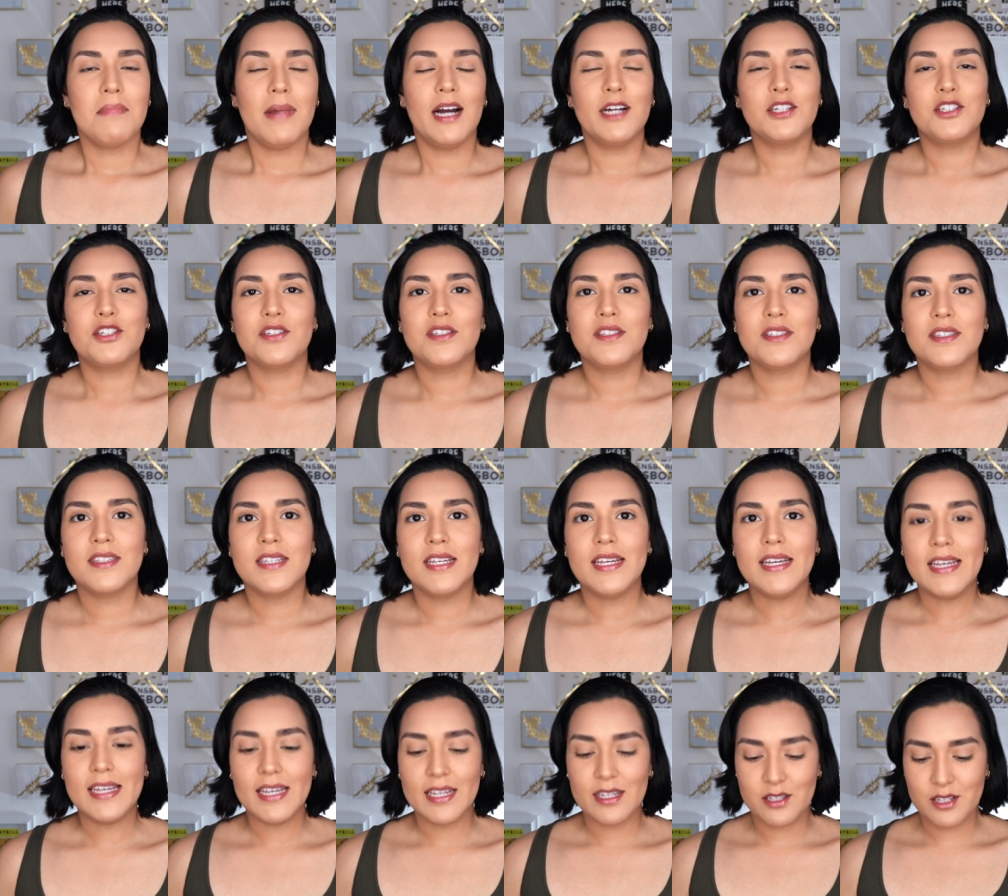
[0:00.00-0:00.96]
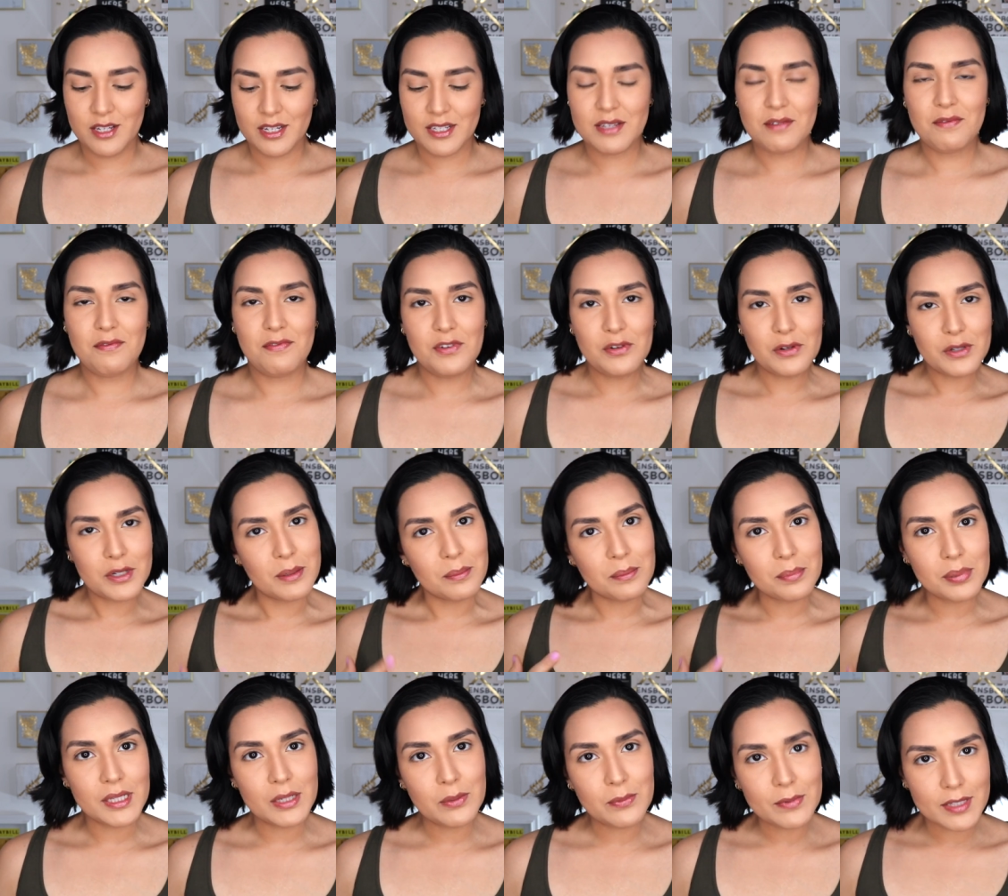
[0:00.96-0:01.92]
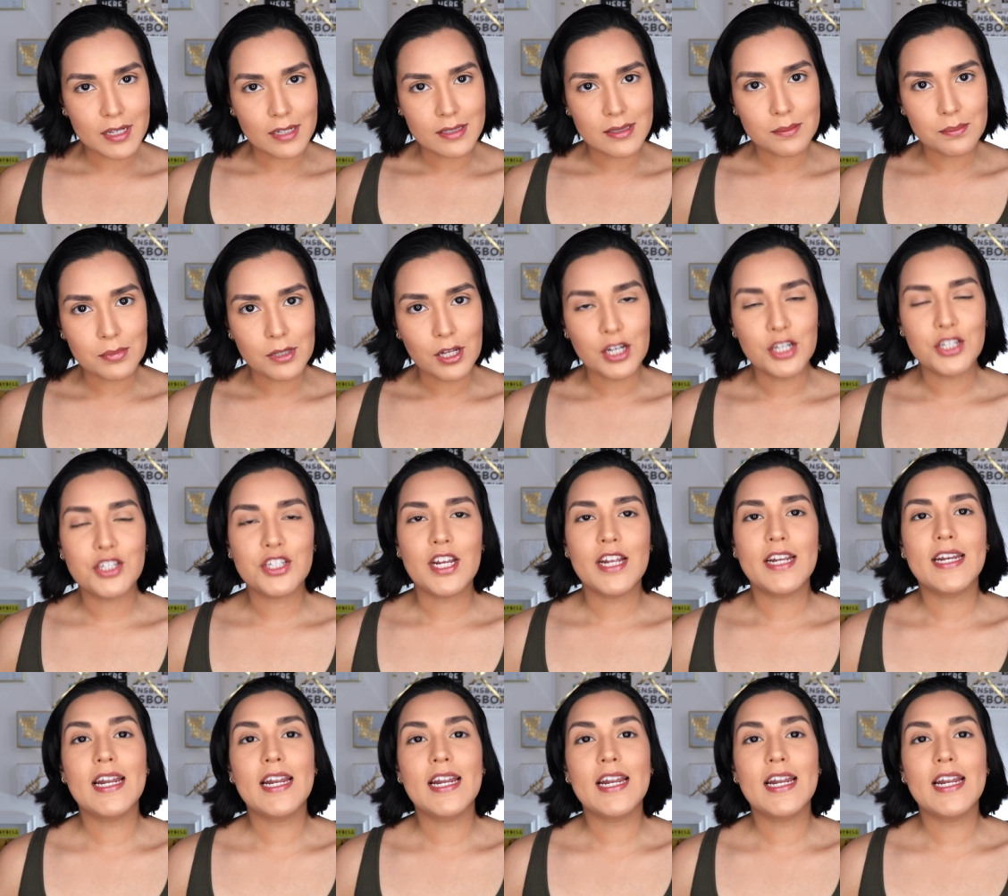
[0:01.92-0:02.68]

I just think it doesn't feel complete without the blush.